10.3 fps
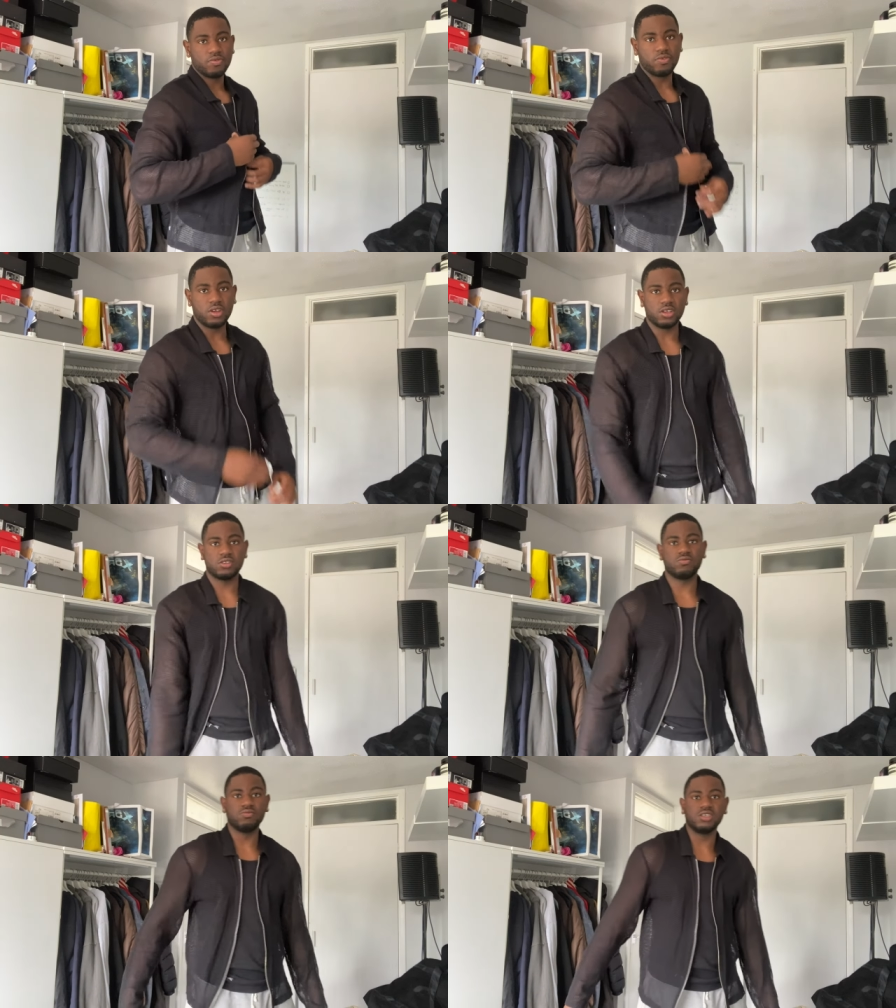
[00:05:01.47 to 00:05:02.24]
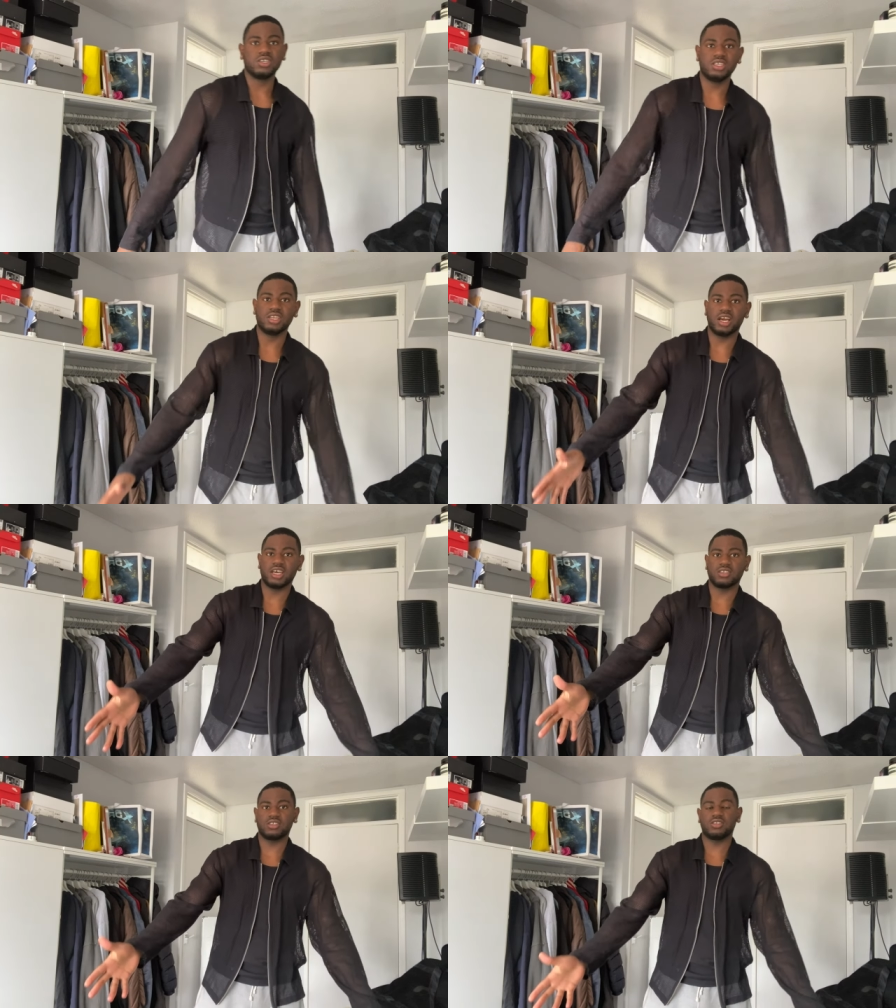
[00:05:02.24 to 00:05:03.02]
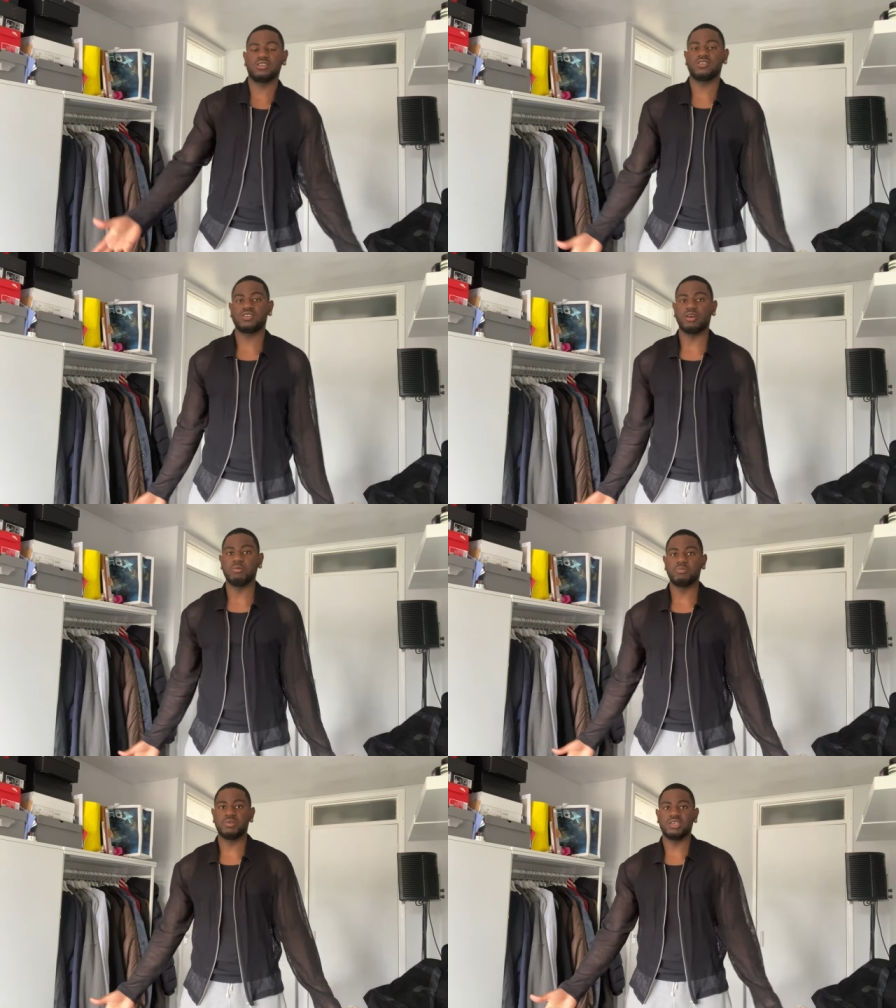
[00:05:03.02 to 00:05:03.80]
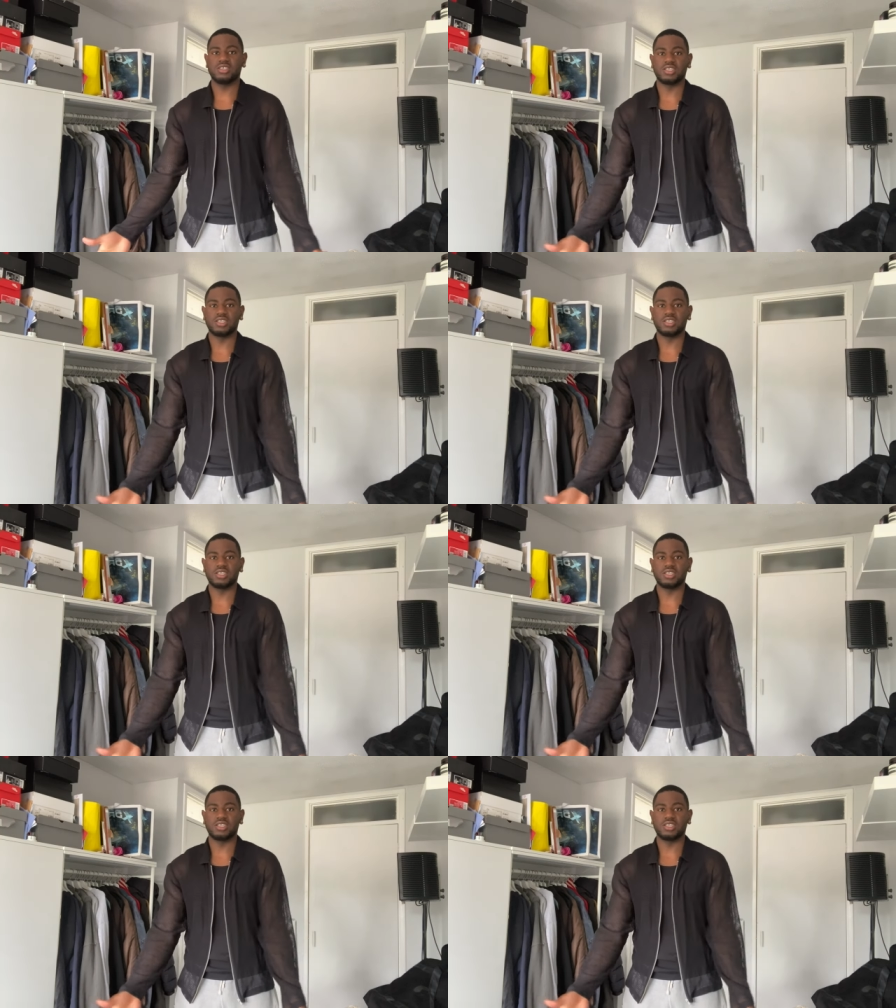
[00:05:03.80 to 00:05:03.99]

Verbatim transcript: first really nice summer piece